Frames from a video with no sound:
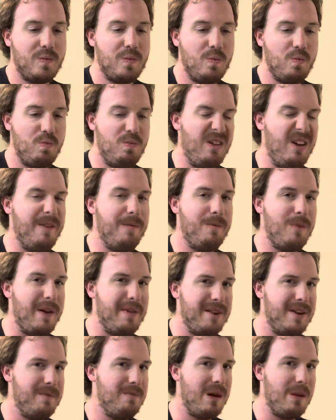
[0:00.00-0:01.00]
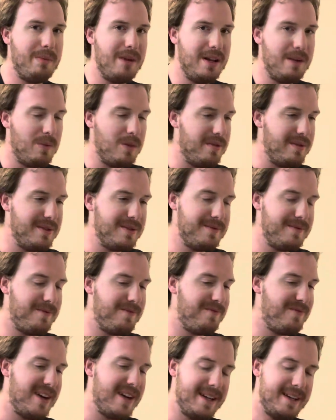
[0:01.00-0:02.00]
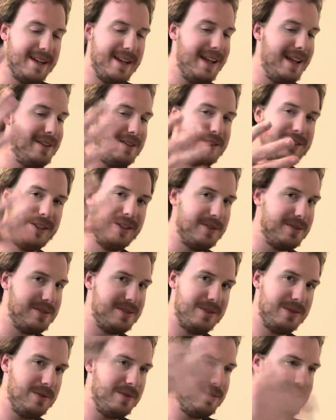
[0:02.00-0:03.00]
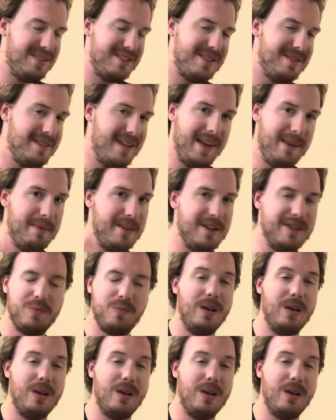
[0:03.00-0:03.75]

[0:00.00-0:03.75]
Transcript: Remnant, whatever fucking incels dude's name is,